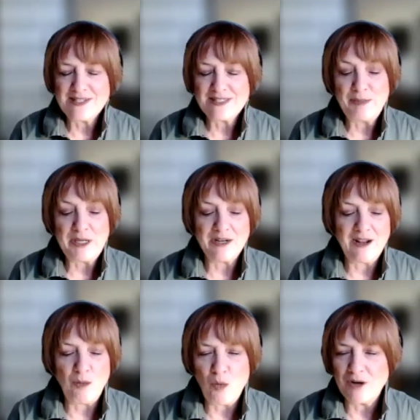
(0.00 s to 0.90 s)
it's been
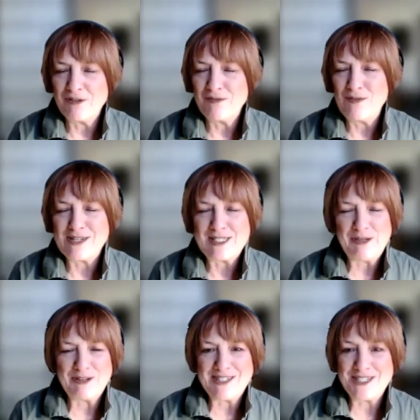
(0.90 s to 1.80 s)
a wonderful
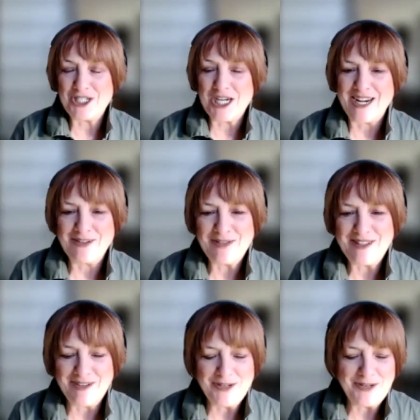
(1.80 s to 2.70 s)
experience chatting
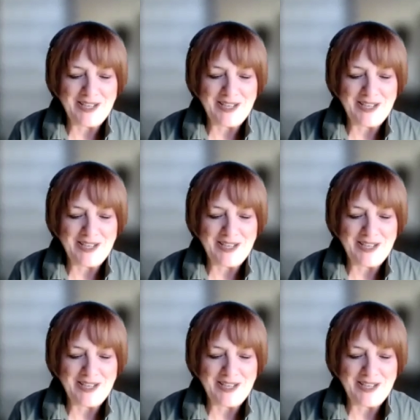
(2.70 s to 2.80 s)
with you,